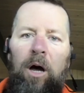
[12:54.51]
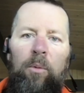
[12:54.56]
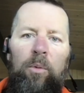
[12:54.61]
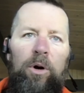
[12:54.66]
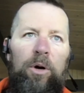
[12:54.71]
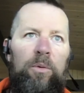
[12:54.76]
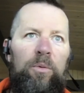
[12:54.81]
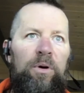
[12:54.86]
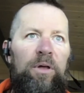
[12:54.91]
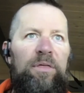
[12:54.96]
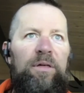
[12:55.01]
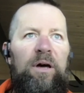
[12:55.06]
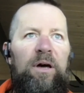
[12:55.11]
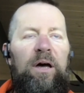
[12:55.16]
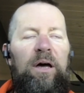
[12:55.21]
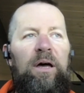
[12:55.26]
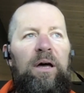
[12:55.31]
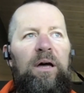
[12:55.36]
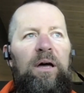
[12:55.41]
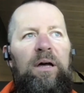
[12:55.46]
I work with
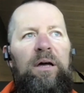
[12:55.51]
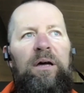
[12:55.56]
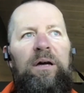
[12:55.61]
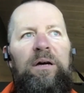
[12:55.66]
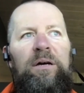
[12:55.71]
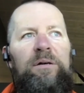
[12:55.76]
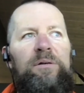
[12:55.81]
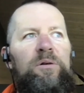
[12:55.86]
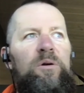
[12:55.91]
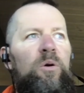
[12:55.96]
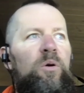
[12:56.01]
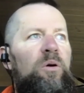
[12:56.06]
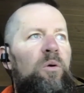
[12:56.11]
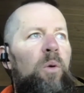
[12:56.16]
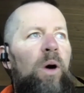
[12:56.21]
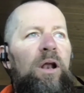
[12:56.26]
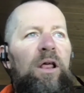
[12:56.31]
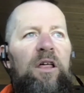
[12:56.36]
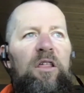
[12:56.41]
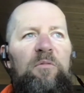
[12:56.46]

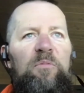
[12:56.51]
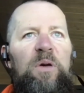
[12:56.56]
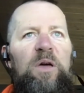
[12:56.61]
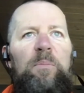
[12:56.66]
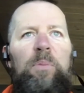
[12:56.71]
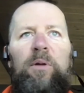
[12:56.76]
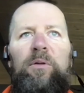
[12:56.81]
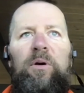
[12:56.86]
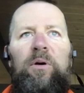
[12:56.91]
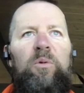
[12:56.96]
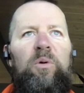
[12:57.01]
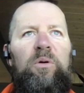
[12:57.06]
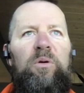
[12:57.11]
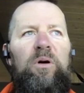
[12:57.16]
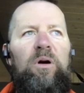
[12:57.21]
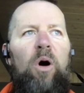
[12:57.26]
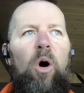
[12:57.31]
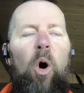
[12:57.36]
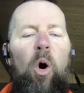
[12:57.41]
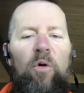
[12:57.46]
quite a lot of people that
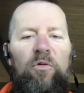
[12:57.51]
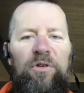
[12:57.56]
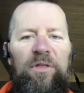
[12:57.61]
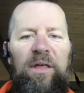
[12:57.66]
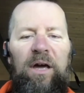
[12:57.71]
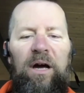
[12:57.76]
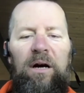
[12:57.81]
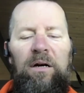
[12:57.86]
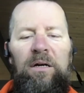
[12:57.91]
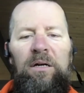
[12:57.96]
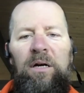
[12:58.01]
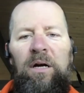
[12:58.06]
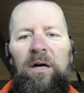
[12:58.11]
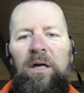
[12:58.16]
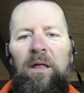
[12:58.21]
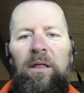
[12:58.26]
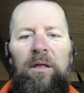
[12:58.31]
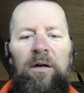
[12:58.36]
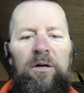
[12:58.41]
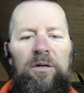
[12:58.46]
were over there
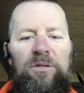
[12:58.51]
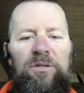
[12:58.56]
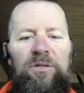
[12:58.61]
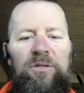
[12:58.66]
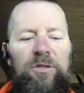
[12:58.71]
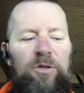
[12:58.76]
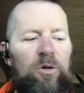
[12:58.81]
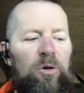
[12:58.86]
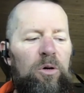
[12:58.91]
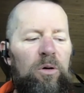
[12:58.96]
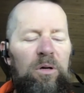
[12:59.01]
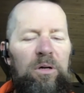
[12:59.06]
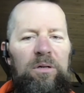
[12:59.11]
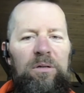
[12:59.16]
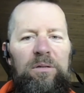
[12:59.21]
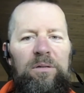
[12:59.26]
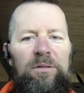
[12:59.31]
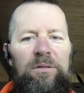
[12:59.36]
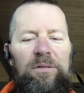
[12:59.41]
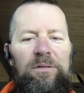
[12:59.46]
that are
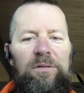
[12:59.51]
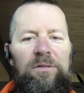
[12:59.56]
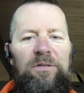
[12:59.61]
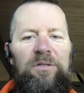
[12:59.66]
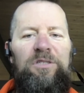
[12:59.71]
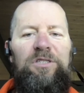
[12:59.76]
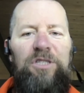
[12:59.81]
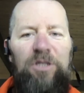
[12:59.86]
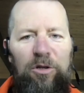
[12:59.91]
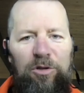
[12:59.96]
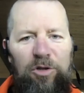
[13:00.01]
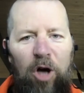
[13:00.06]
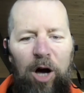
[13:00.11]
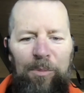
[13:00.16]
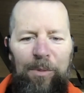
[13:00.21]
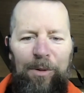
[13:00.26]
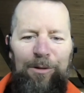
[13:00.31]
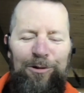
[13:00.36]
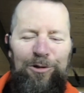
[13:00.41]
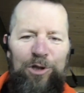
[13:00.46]
still
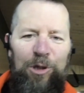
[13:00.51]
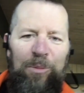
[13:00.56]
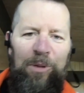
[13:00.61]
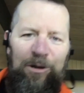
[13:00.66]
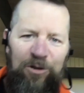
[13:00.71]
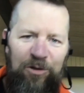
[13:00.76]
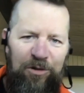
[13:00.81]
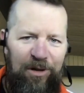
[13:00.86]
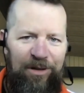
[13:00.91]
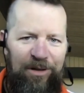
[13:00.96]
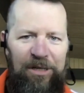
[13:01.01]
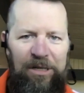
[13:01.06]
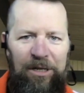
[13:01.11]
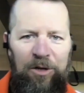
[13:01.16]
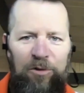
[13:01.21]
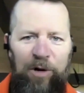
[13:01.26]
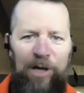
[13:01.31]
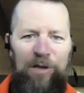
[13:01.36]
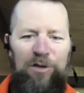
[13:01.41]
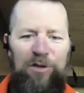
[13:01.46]
talk about some of those
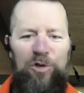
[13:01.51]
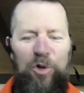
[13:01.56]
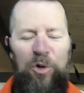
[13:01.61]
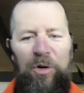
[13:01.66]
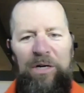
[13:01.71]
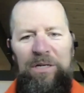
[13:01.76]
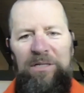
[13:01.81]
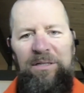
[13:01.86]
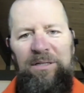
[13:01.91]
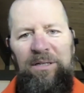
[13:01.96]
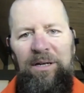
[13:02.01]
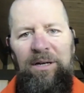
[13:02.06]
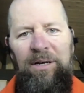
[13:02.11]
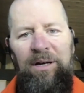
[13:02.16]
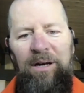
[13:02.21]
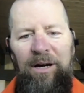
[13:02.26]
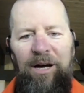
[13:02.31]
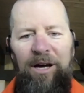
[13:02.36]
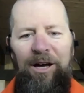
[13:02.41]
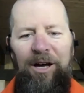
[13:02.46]
great stories
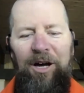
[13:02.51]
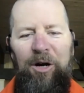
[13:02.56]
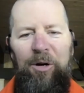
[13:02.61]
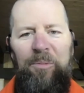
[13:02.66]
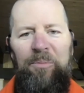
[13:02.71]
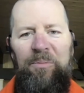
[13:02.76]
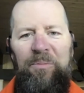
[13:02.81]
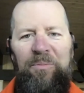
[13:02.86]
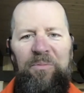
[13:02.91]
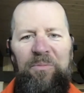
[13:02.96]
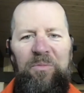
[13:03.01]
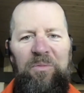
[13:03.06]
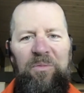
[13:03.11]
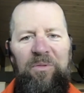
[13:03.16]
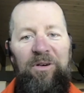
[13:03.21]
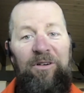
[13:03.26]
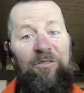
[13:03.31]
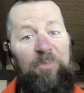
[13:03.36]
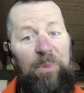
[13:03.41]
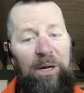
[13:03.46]

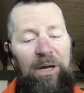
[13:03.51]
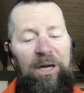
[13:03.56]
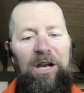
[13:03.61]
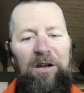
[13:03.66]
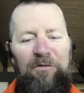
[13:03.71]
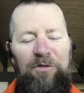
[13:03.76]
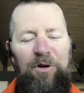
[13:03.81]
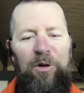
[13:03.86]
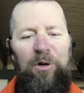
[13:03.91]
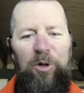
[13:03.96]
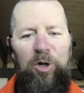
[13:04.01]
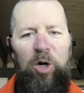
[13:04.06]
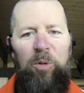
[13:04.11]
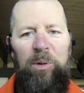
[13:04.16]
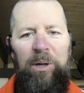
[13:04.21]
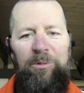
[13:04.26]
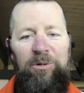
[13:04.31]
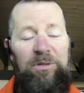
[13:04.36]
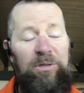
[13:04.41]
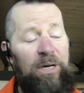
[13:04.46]
of being NFL Europe.
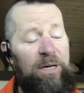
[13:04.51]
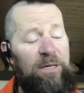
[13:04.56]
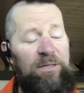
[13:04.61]
And it was, like I